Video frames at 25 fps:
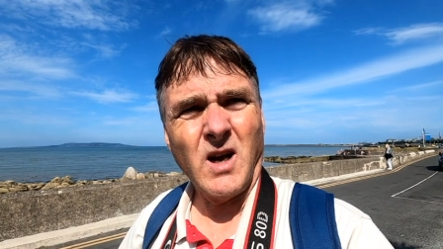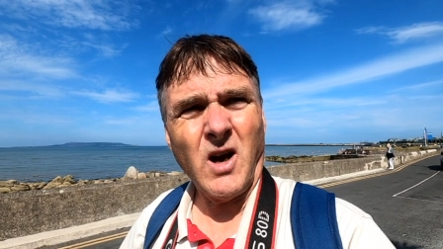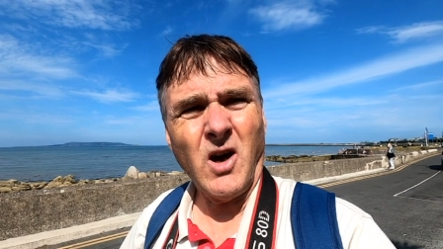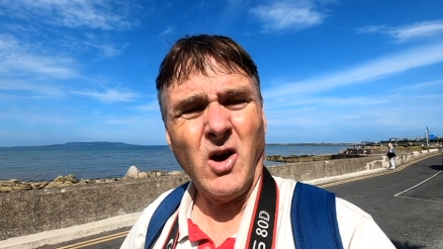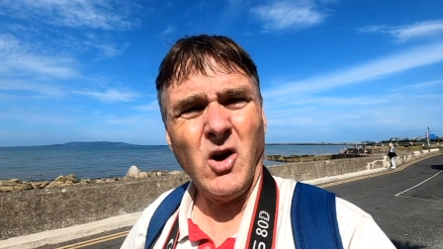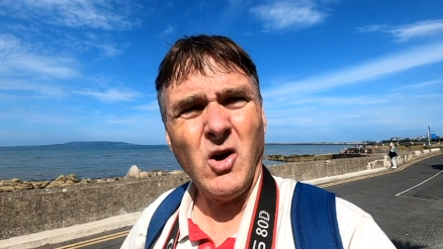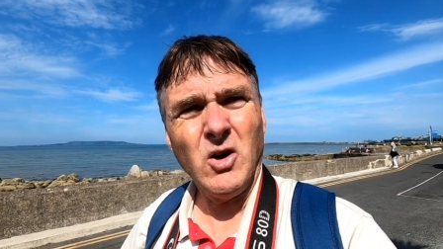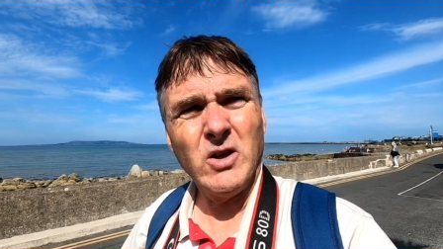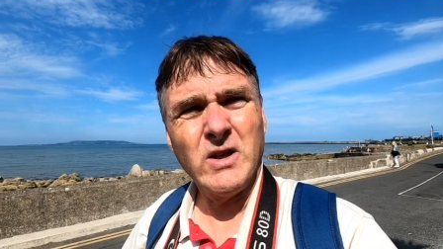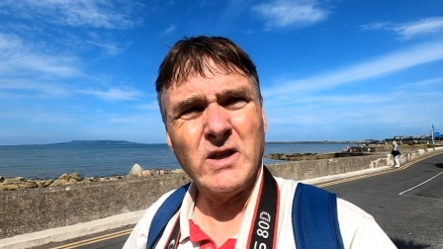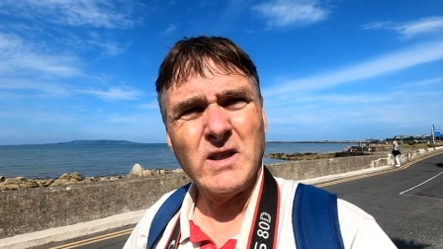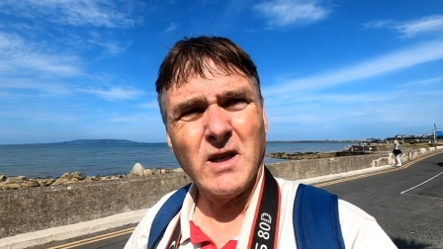
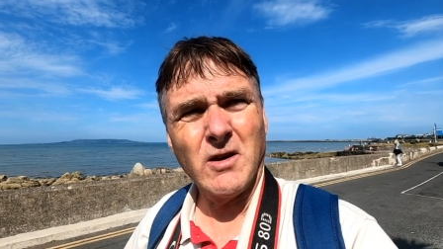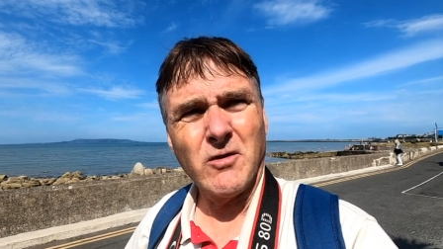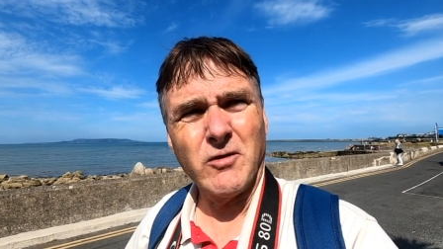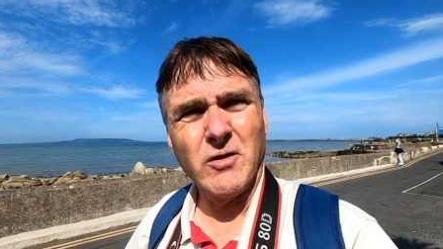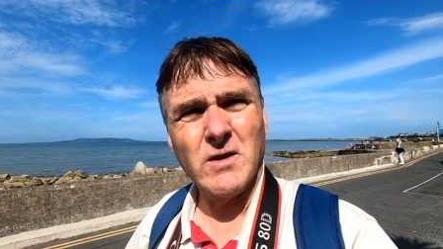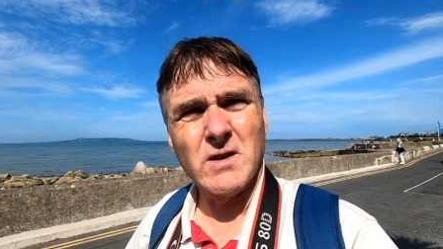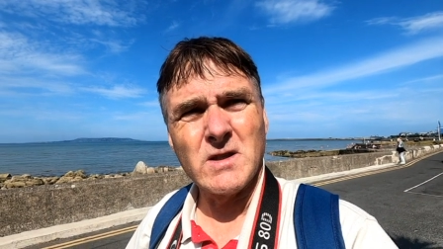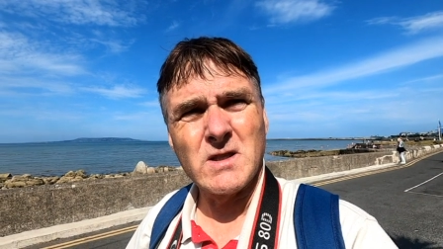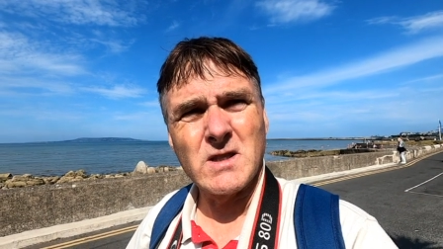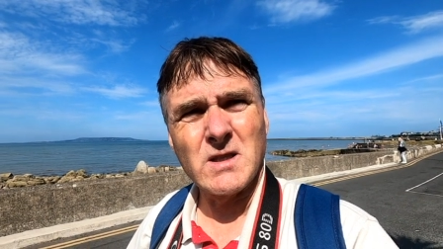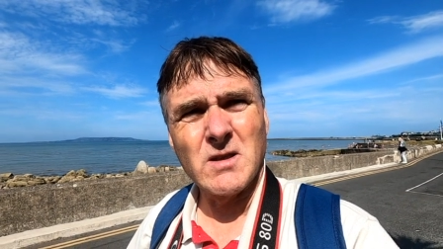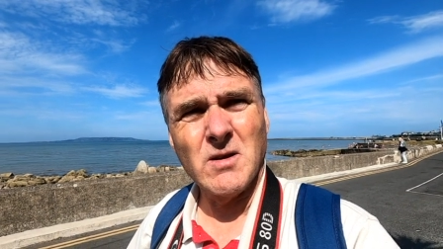all the
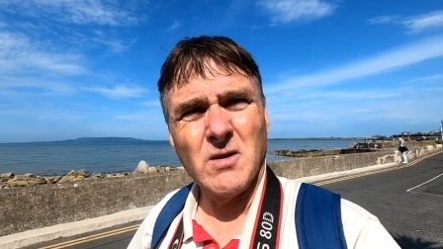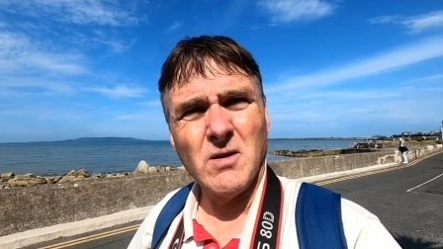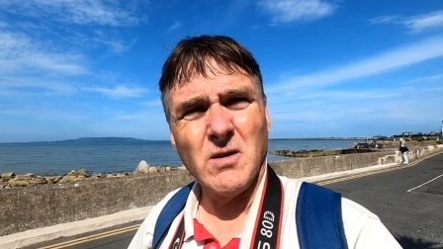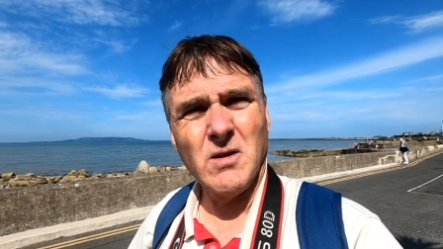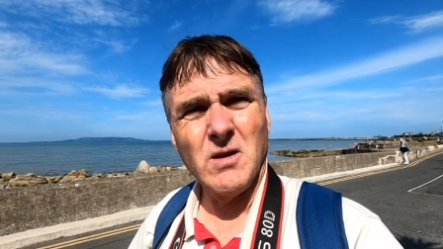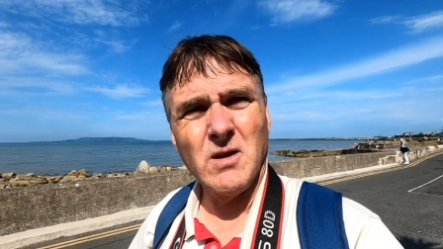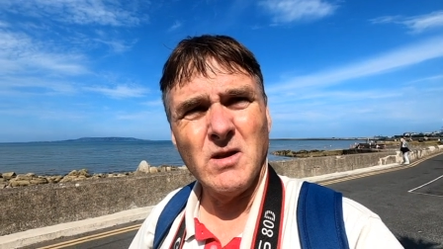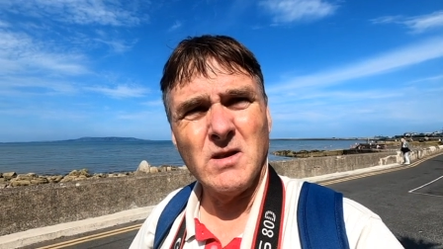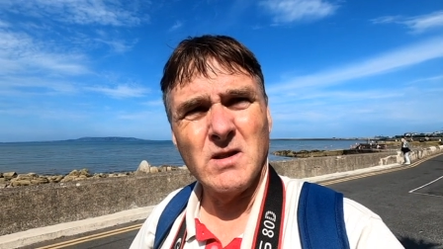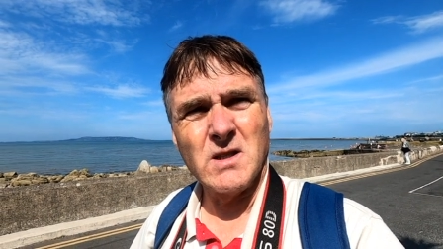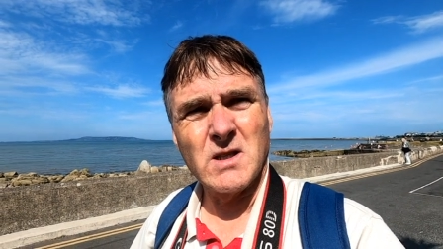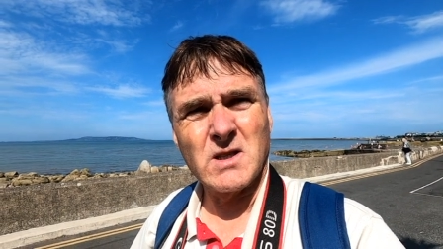different
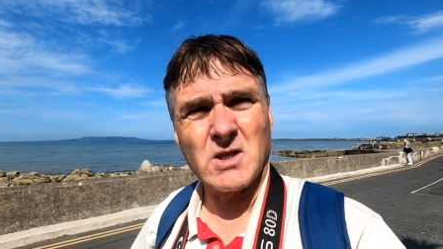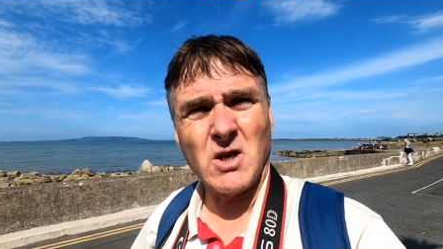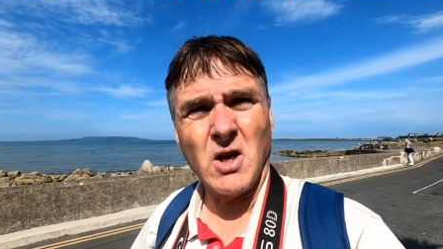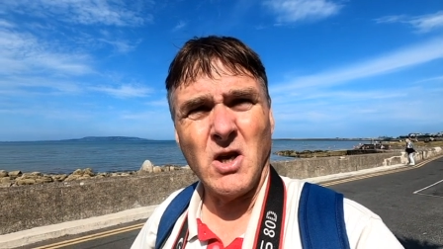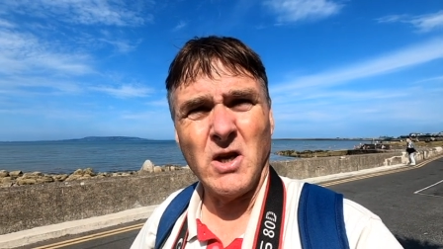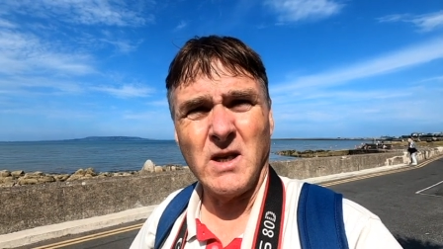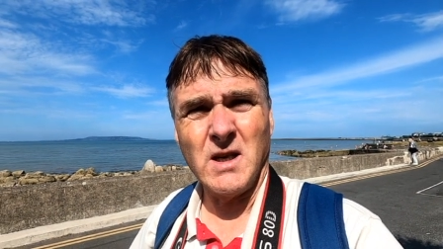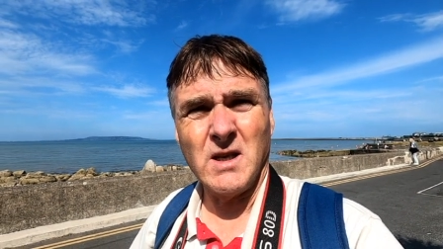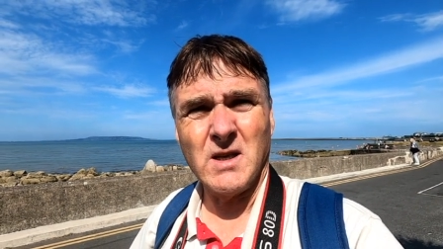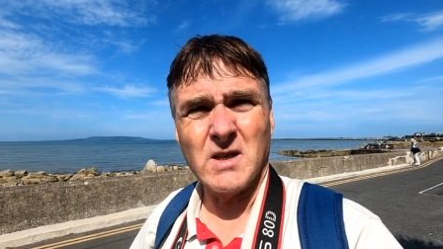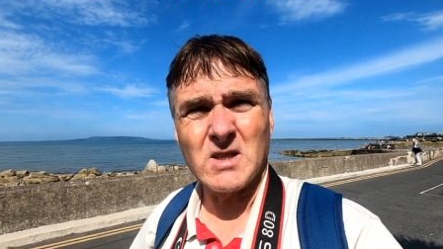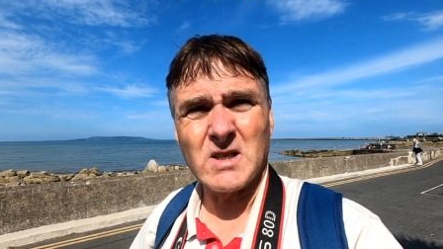
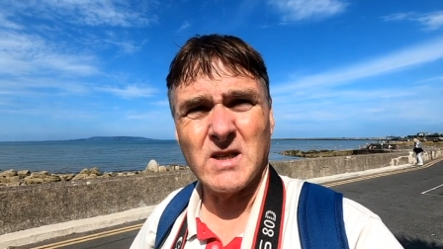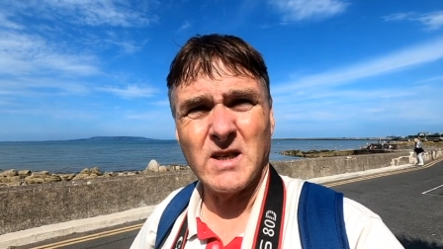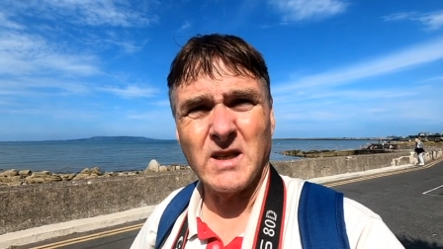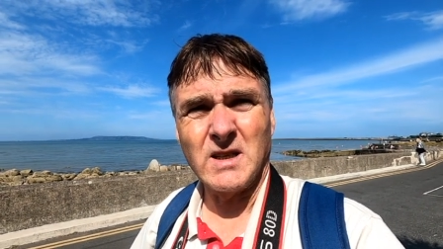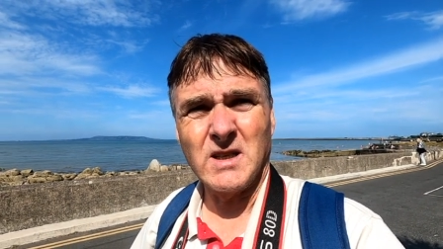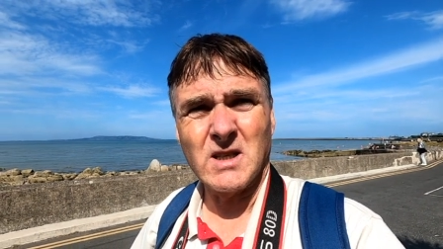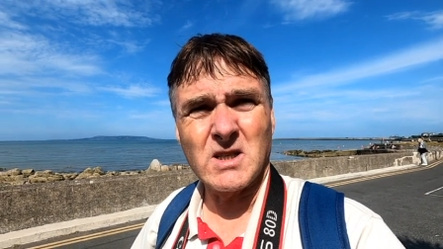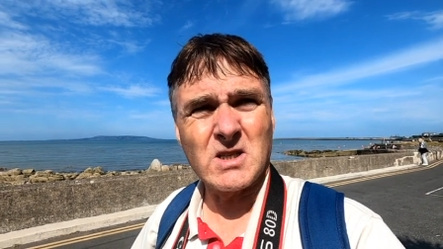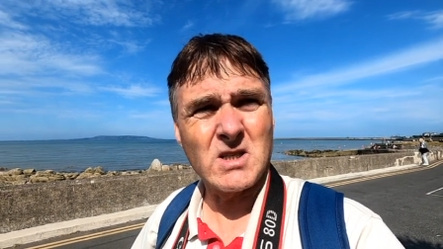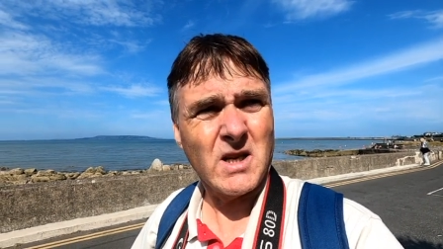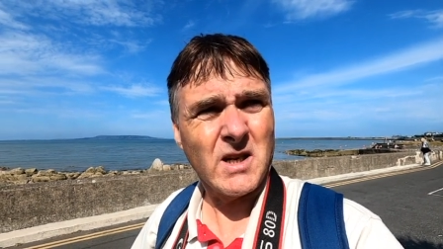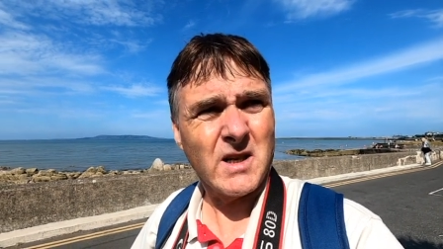designs,
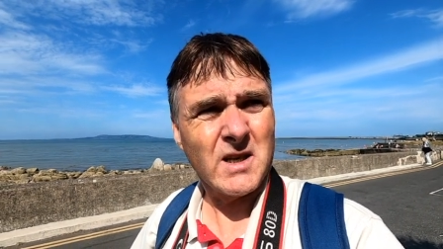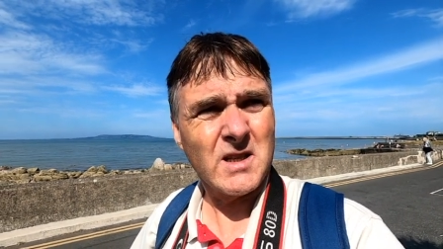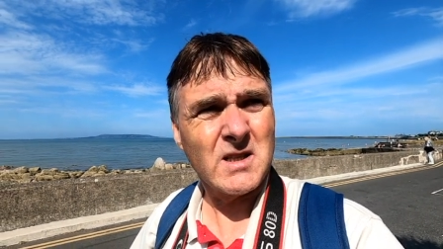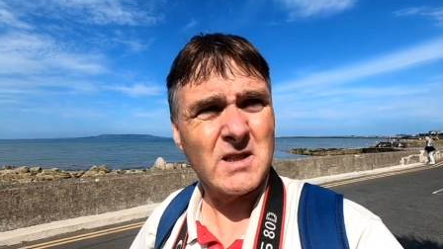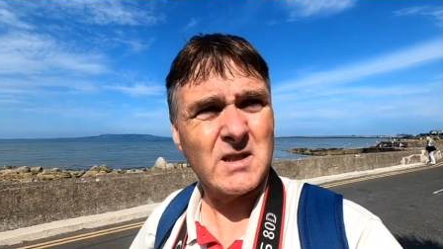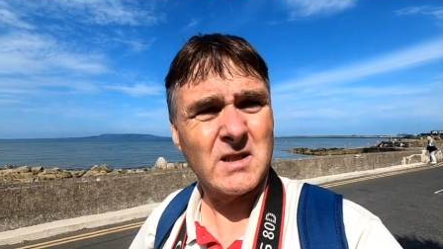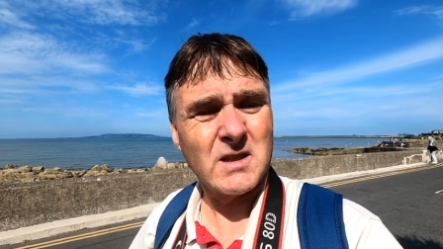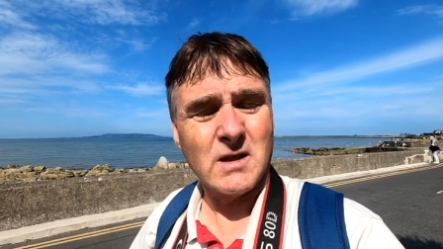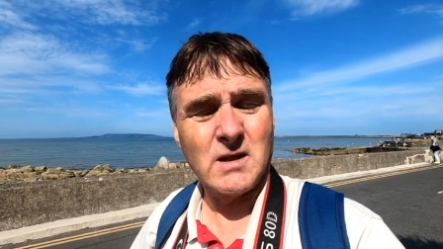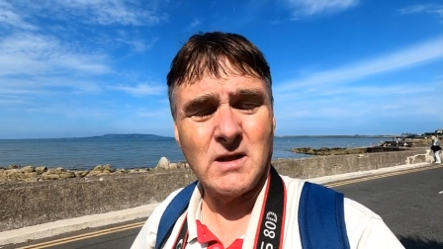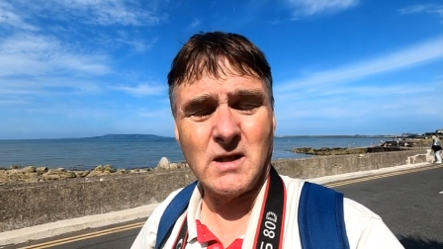like design,